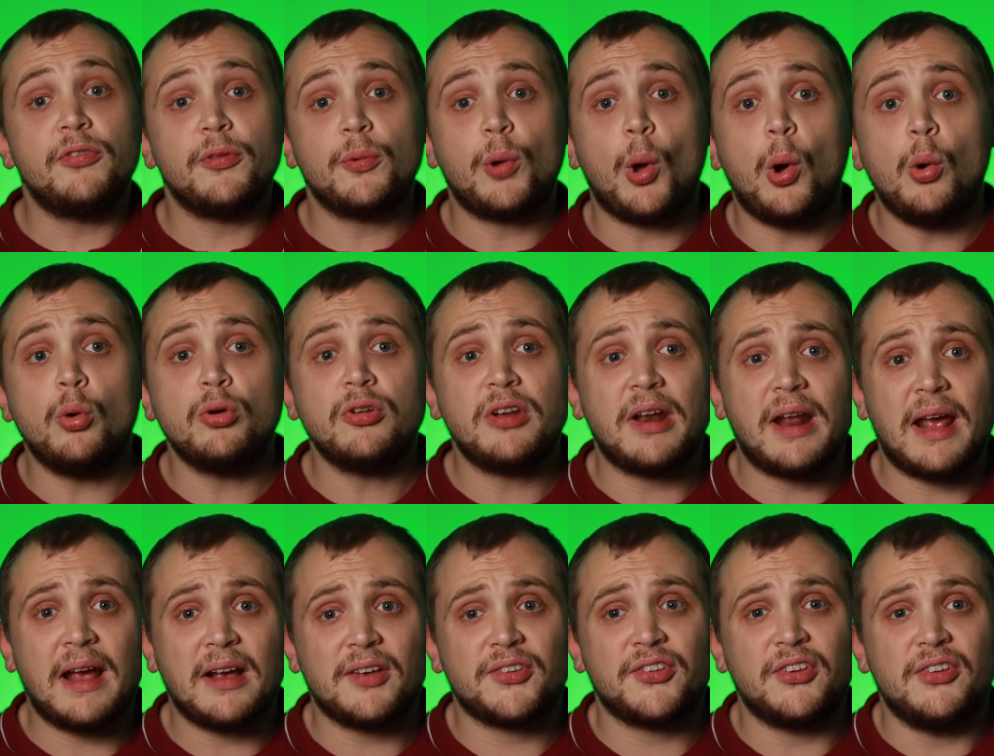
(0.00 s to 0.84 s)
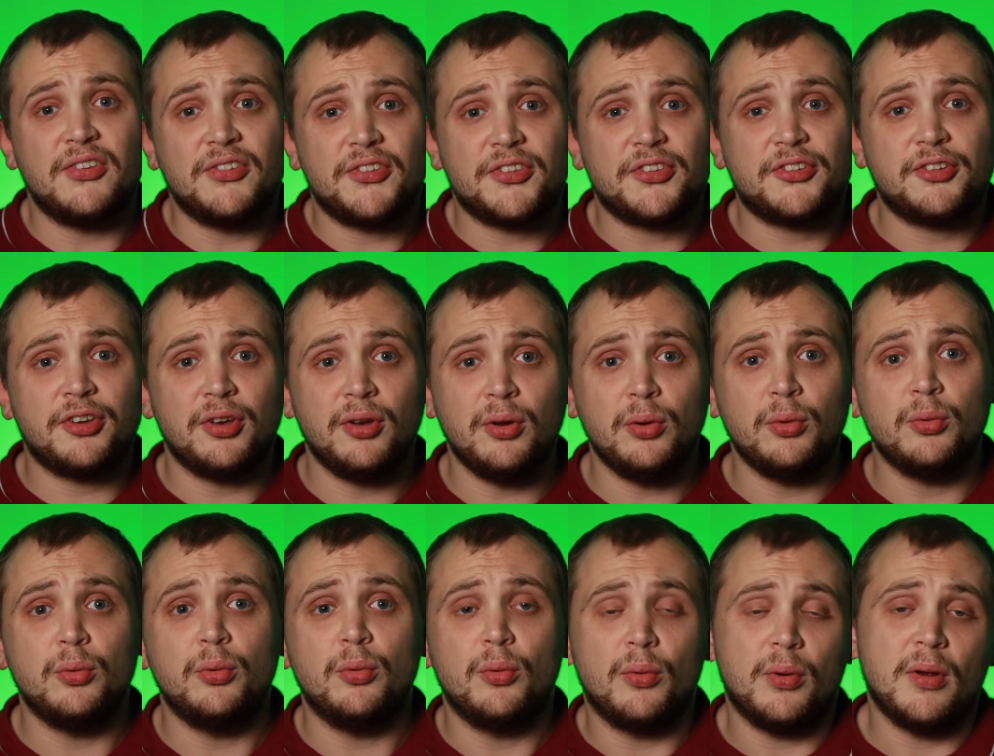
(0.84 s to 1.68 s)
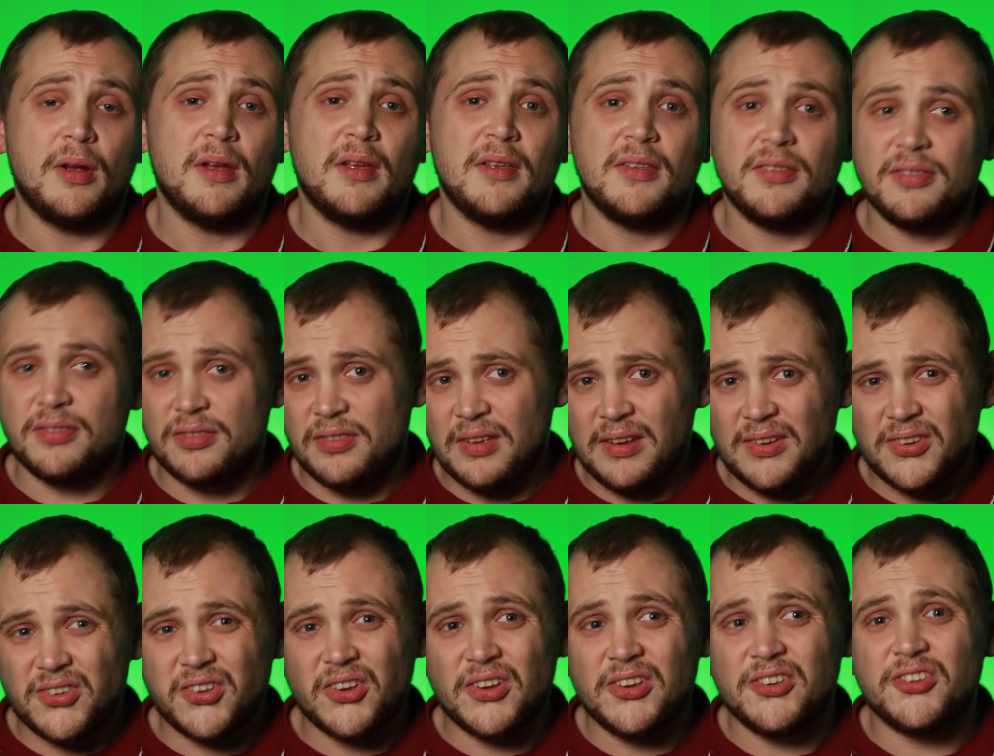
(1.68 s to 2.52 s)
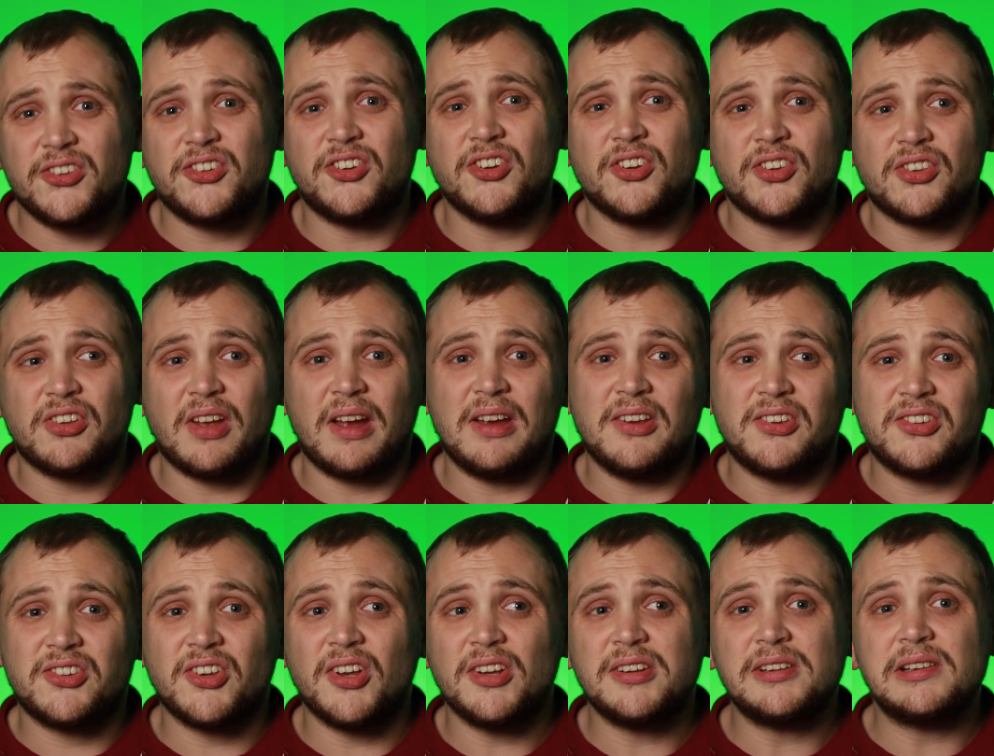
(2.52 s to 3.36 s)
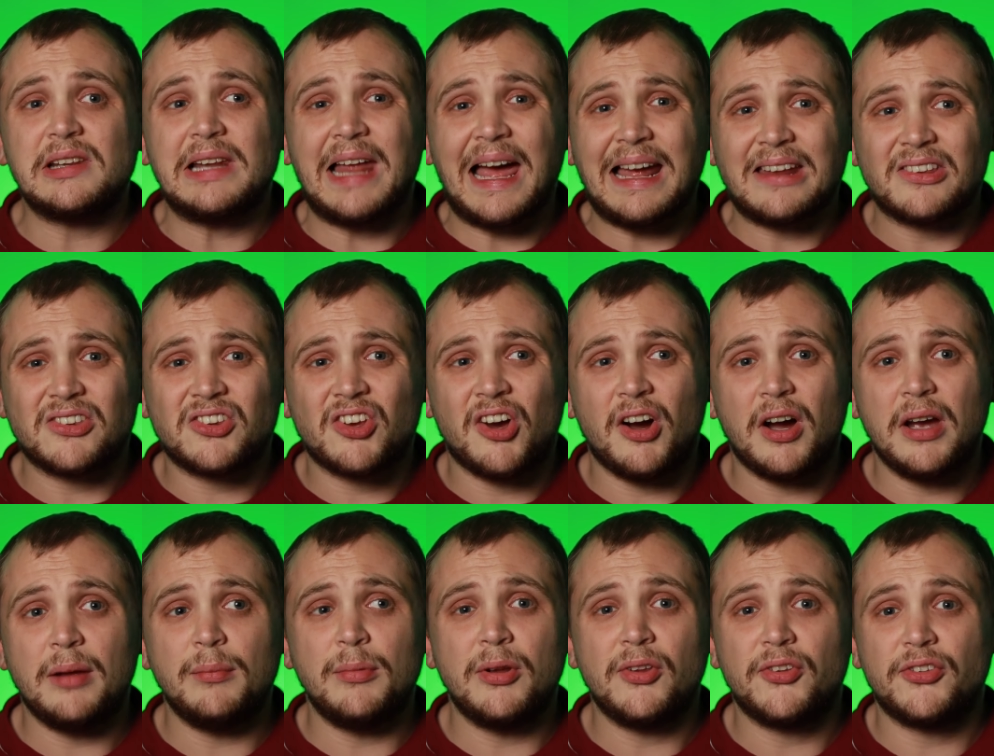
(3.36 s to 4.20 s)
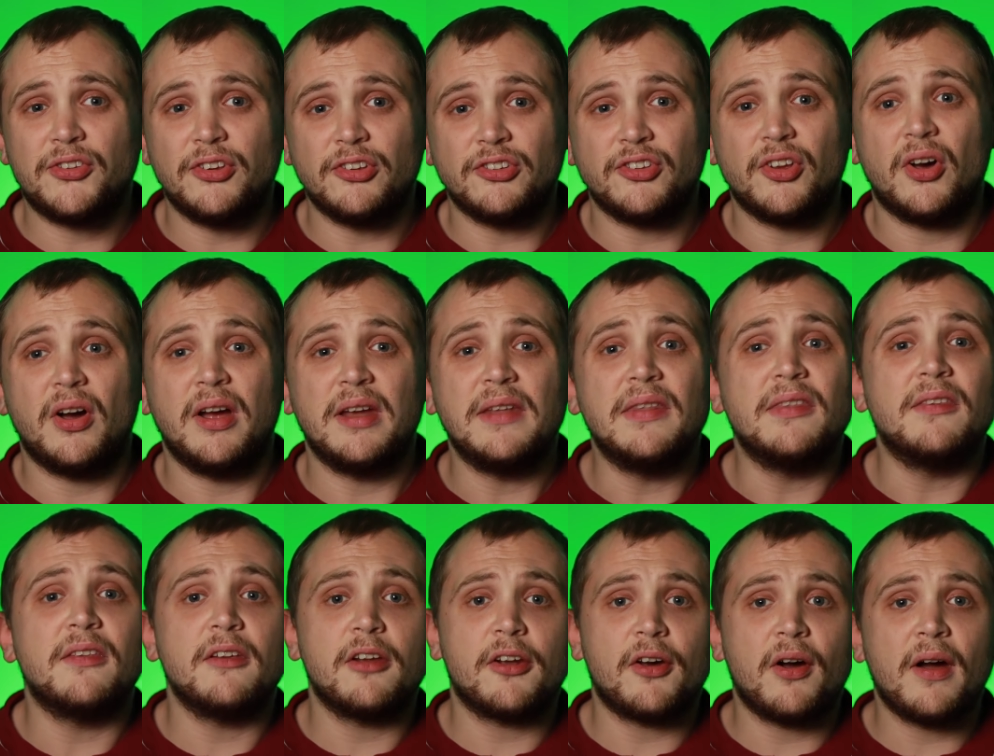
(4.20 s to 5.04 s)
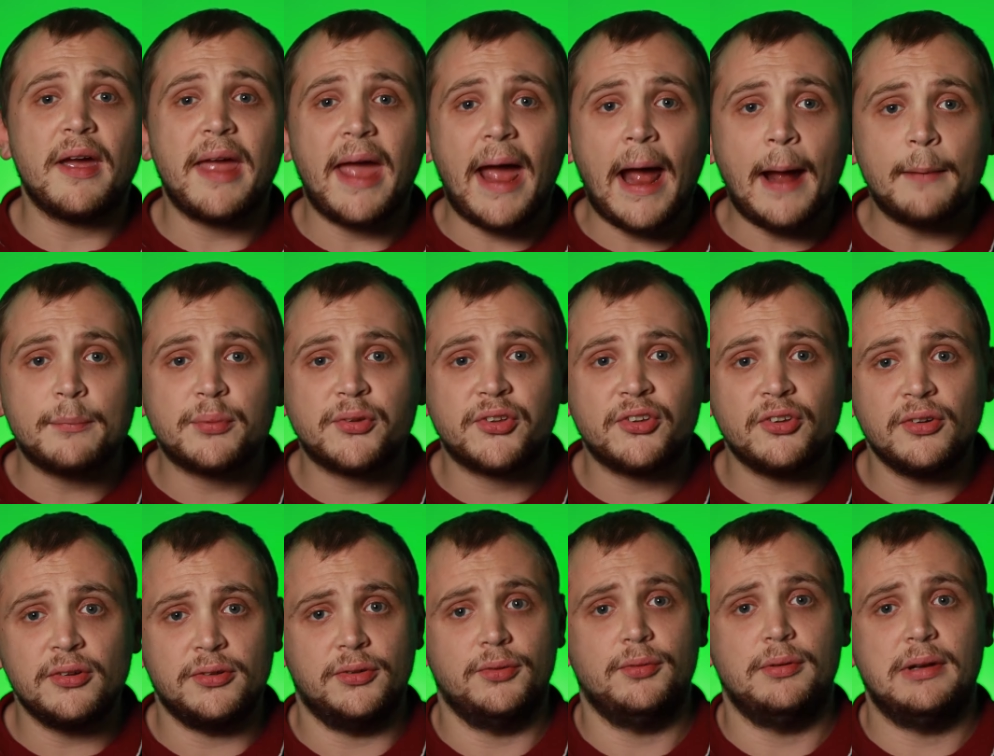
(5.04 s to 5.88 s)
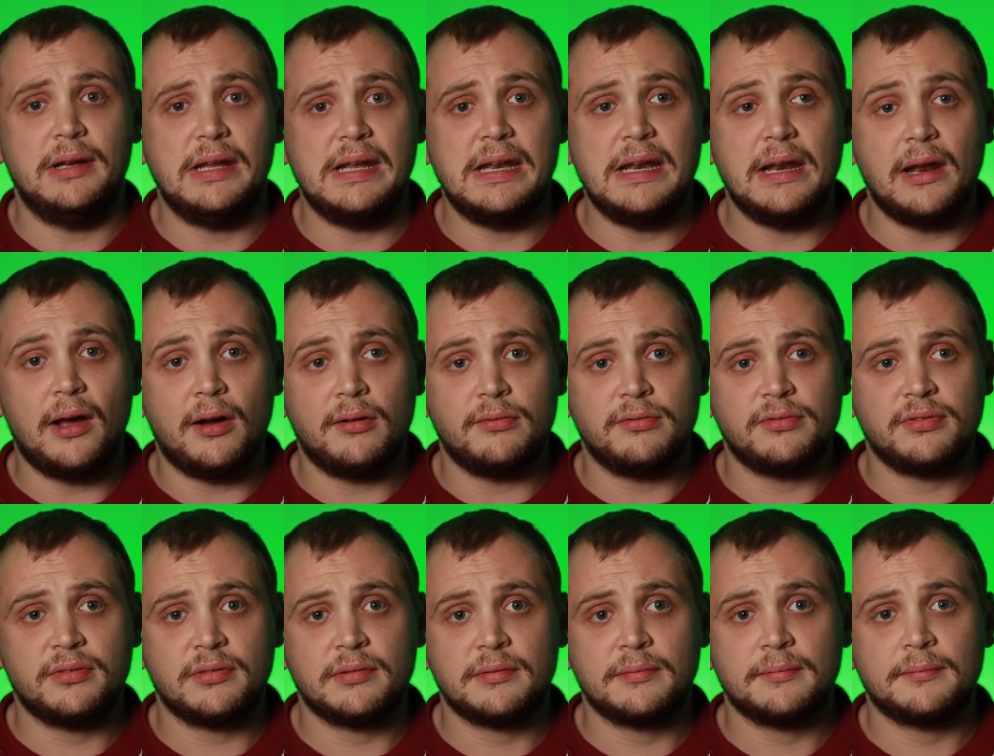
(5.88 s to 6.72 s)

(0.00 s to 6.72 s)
the golden accents too, this is just a subtle and timeless design that I absolutely love.